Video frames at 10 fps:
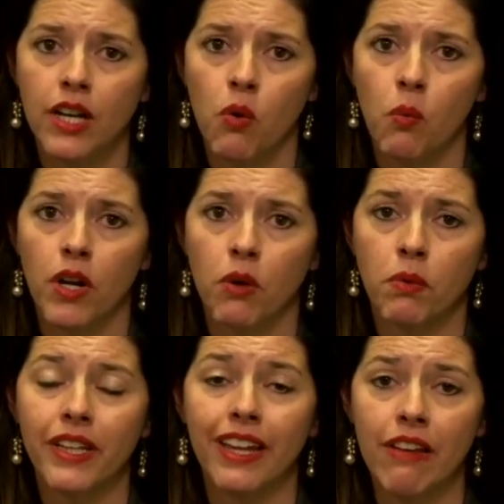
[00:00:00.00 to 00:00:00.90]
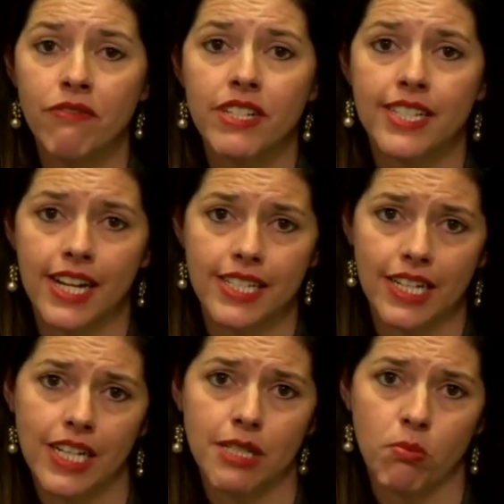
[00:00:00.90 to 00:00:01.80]
we are really
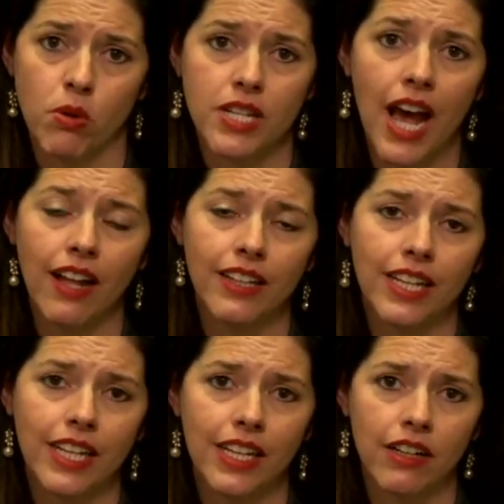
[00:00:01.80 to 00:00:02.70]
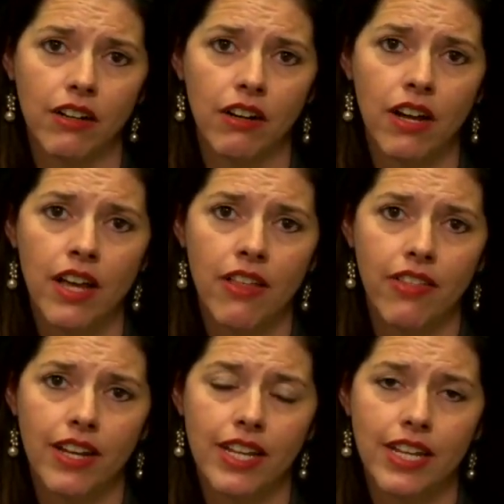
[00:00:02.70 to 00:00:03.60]
emphasizing his mortality here,
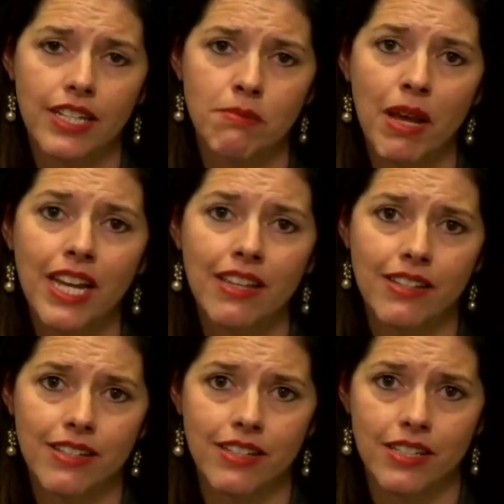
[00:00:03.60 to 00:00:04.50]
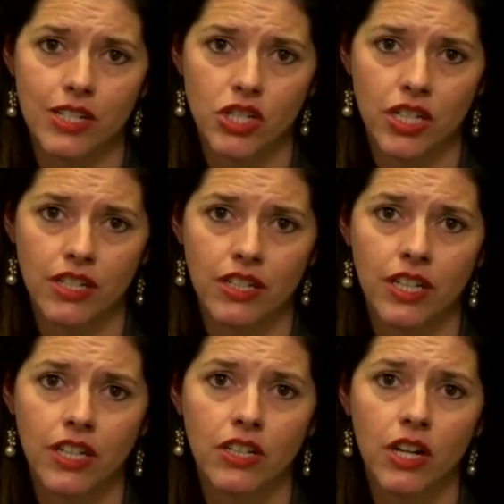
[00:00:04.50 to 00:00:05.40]
that he is making this decision
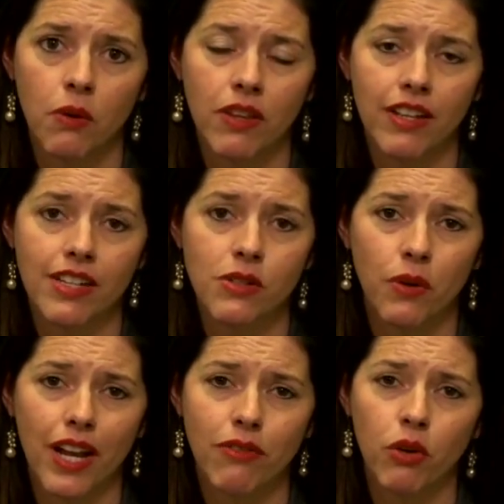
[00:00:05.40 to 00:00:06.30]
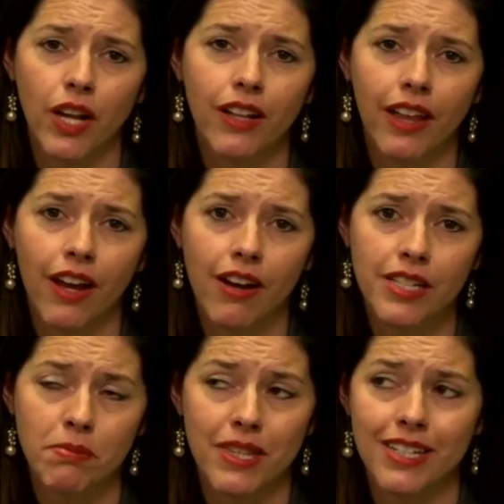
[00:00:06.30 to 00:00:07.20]
knowing that he's going to have great
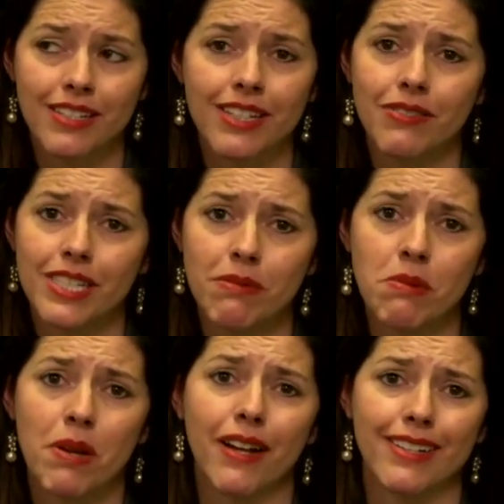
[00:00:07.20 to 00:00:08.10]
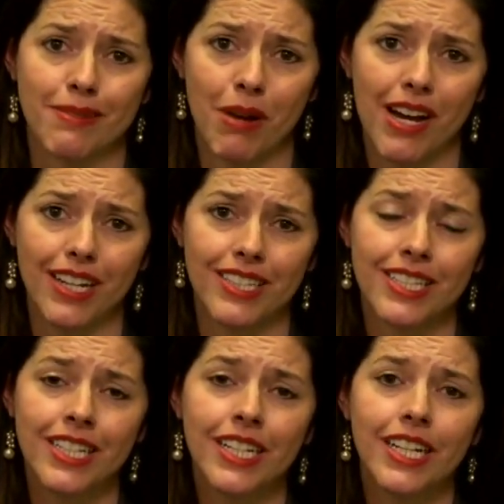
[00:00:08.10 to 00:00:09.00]
chaos. but that doesn't even seem to be on his mind.
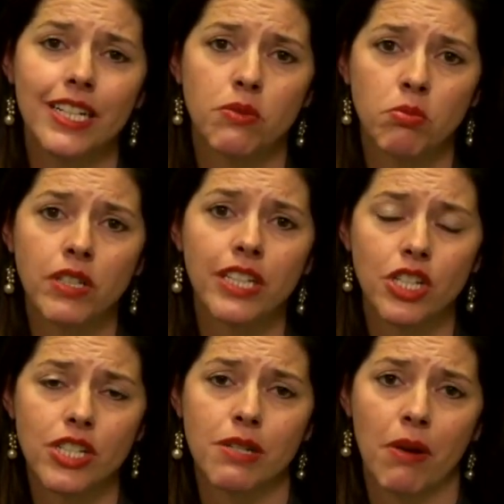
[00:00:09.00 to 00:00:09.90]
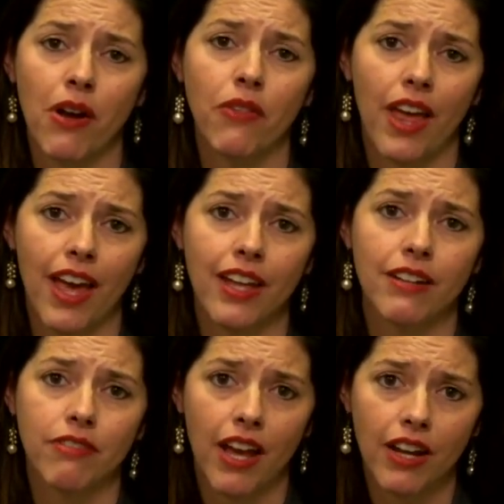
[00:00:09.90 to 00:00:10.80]
It's really just about the head
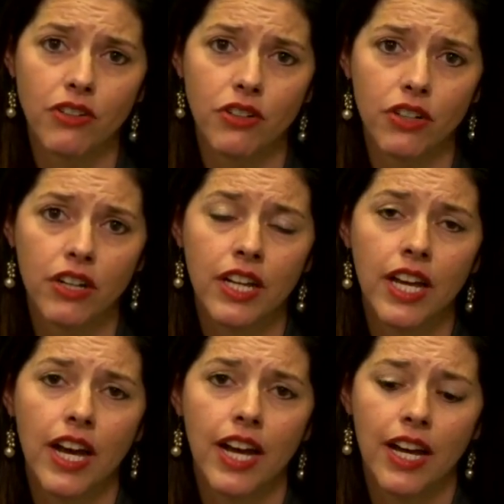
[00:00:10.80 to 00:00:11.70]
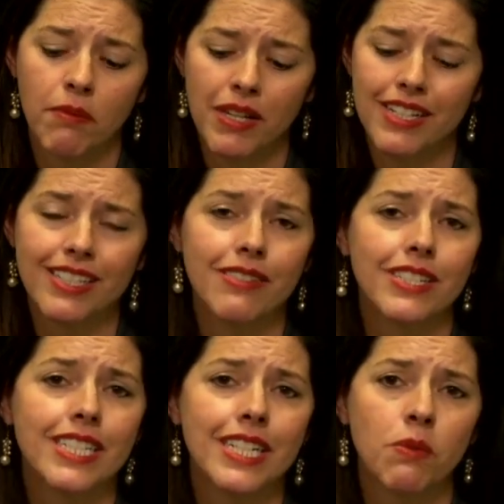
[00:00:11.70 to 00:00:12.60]
of Hector. Um, he doesn't
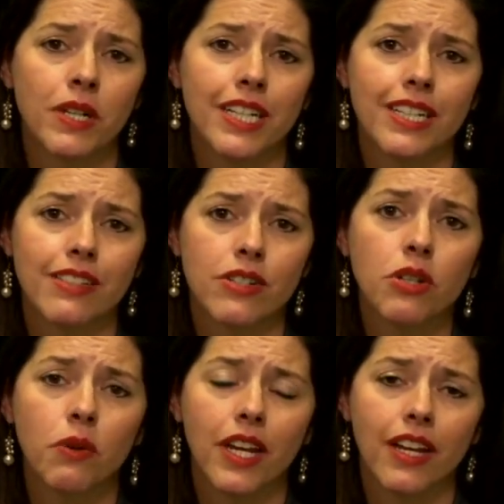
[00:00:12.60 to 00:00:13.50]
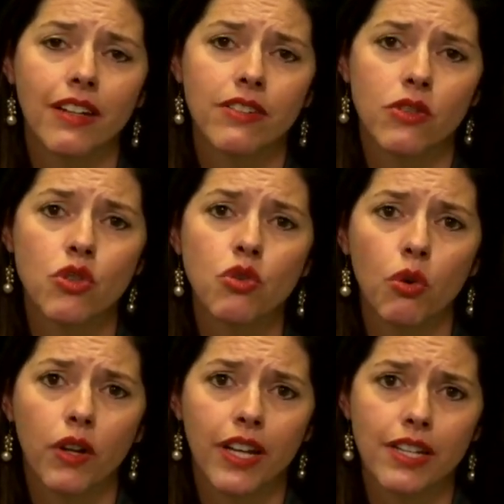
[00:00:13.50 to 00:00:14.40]
even see what it is doing,
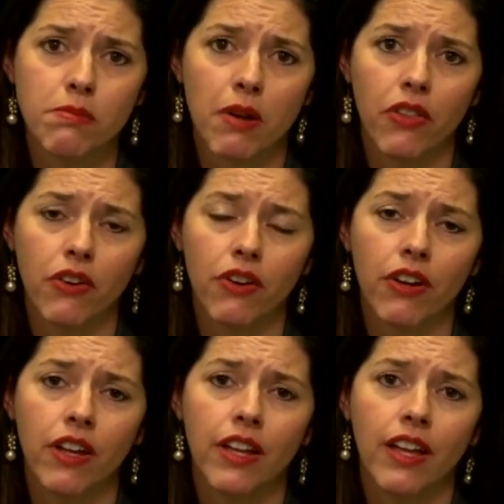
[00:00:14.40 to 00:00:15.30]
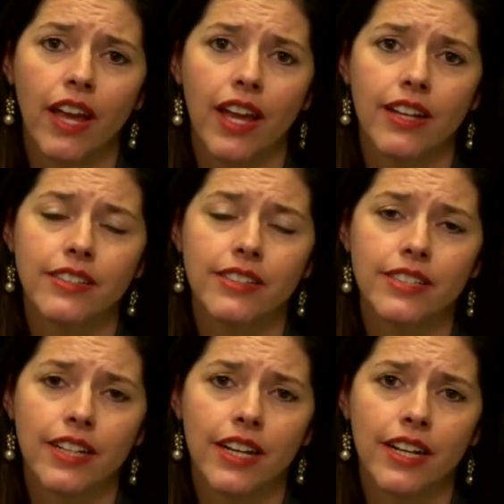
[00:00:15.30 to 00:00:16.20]
destroying his mother and,
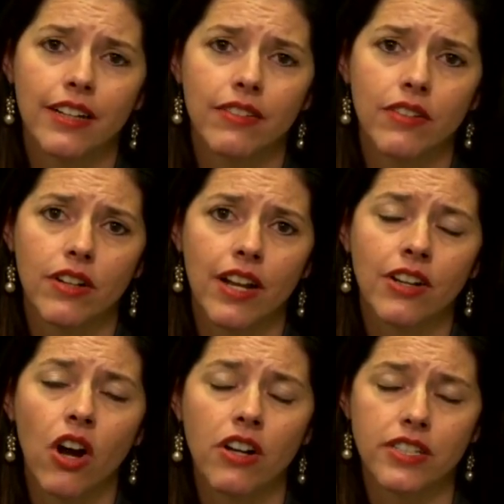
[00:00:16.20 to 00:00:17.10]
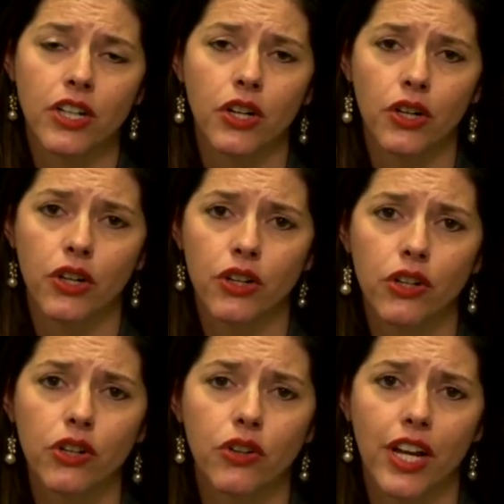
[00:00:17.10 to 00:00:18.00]
uh, and causing her,
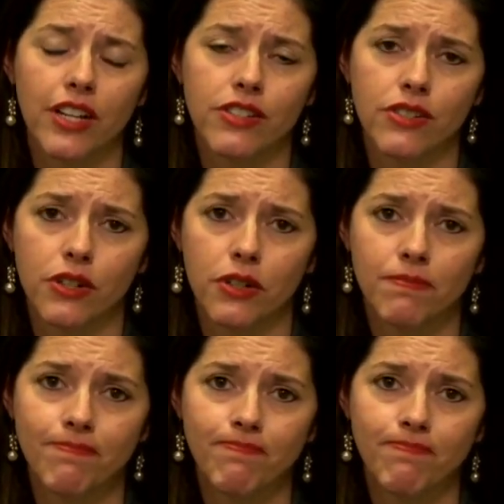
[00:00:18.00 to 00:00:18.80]
her great concern.